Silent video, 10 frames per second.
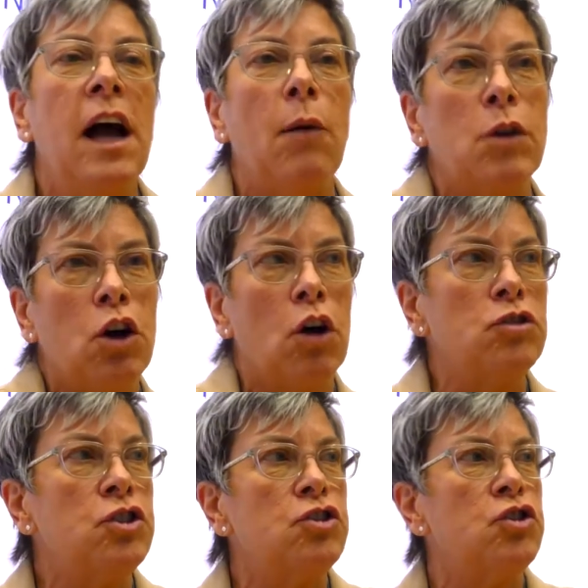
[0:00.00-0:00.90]
And we're
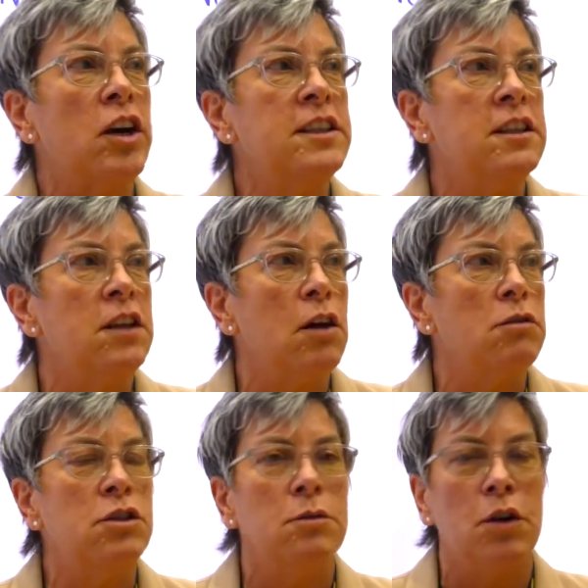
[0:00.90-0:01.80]
concentrating
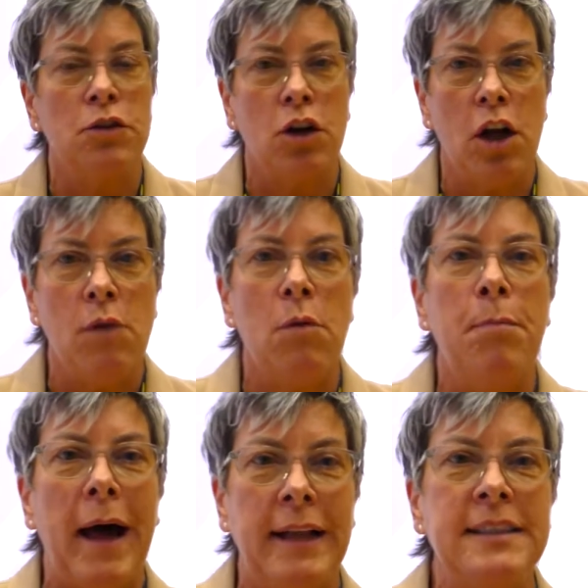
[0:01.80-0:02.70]
those who are on the lower
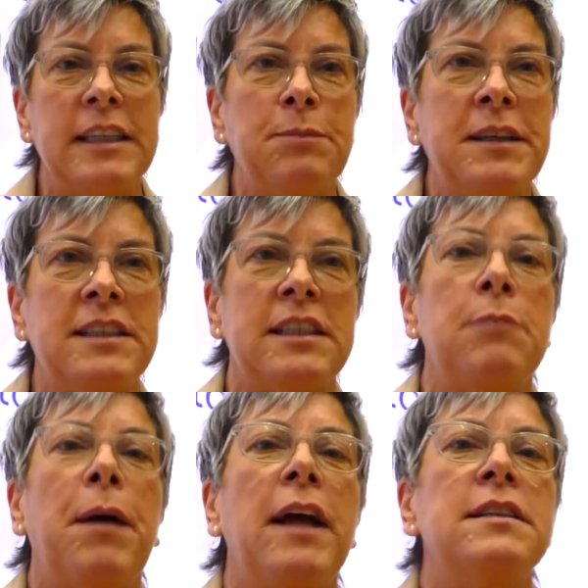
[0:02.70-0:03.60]
band,
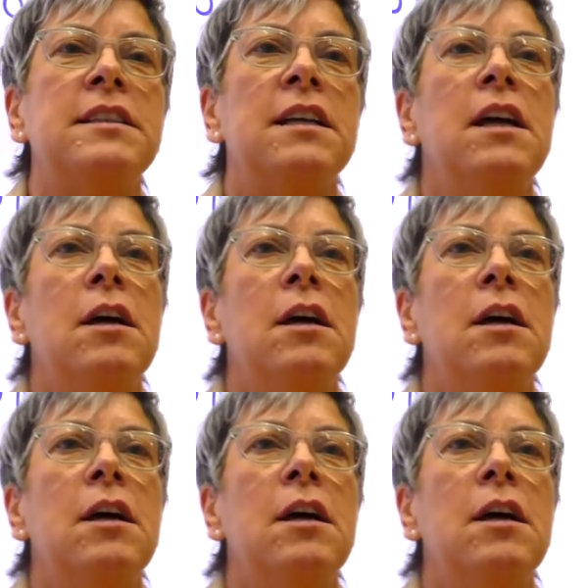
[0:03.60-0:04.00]
EPC bands,